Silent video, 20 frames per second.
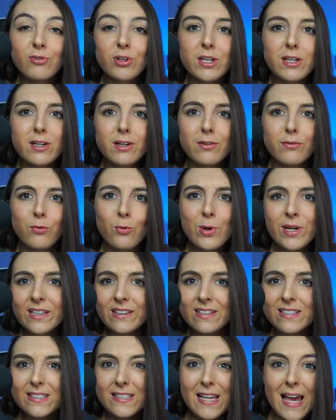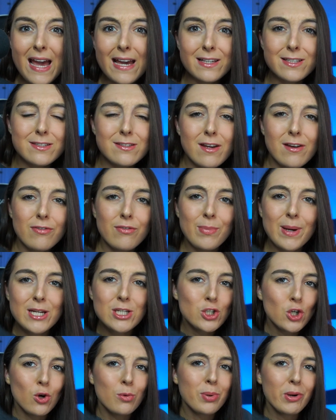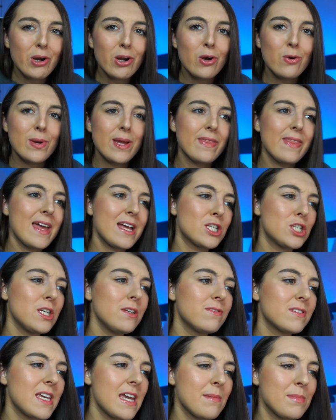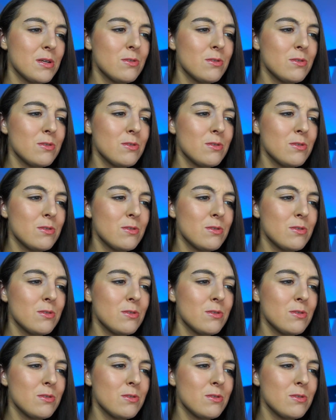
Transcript: Really good avoiding the sack stuff by Joe Burrow in that Chiefs game.